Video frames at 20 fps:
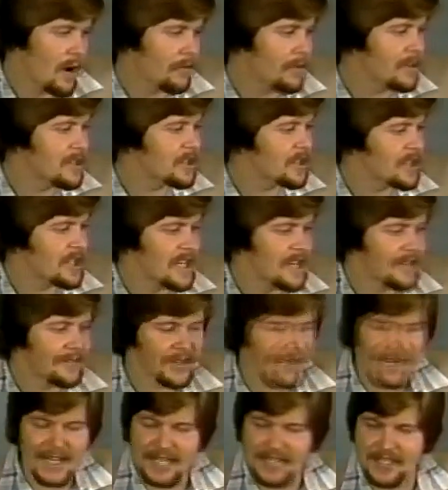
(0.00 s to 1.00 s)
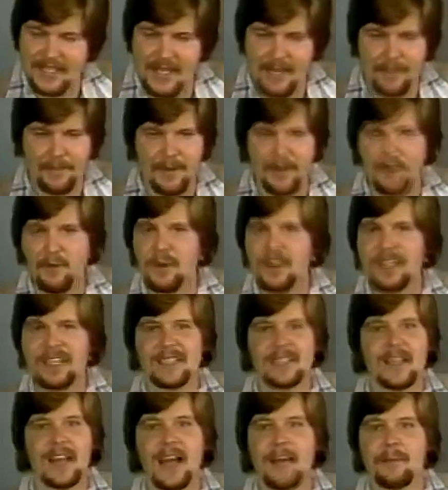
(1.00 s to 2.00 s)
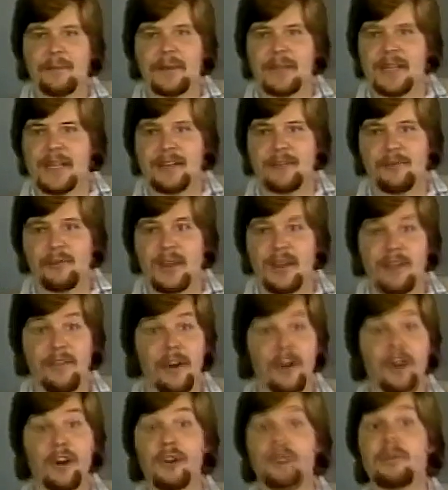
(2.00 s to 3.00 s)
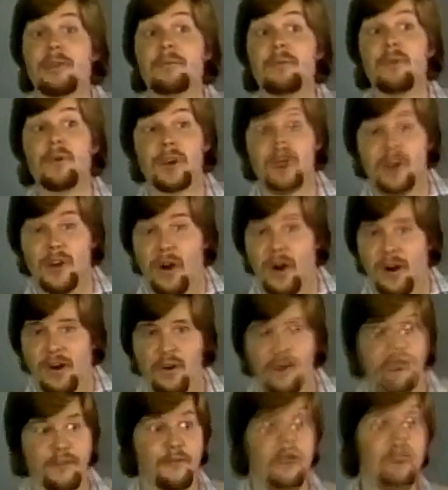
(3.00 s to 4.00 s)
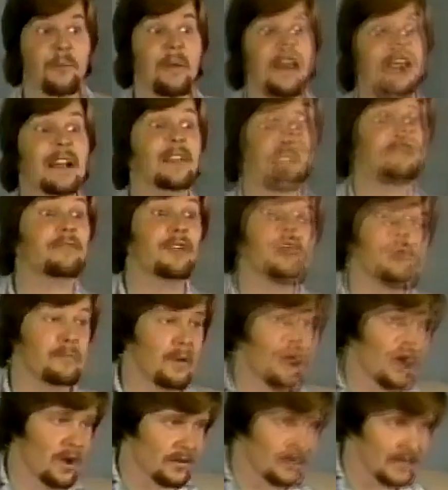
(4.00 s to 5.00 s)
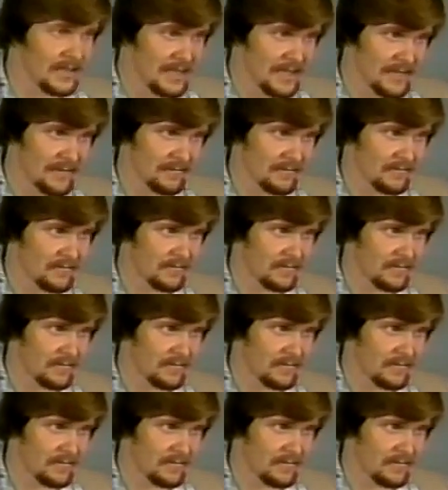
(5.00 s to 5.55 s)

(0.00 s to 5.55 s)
are received and accepted with excitement if we have a good report card, or if we make the football team,